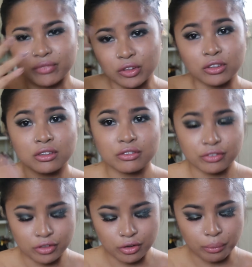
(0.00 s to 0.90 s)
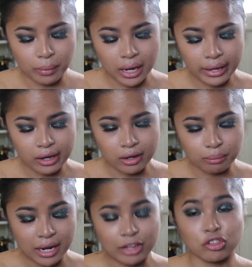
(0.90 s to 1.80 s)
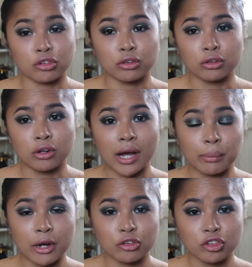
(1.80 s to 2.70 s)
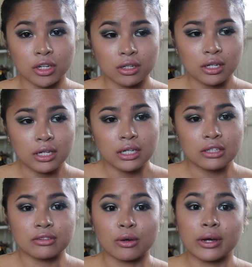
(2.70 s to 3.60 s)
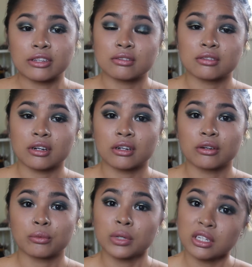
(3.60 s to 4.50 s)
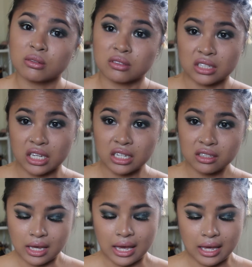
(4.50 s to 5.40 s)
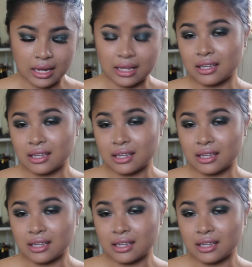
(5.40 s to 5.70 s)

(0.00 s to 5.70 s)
good for my um, natural eyebrow shade so I started reusing it and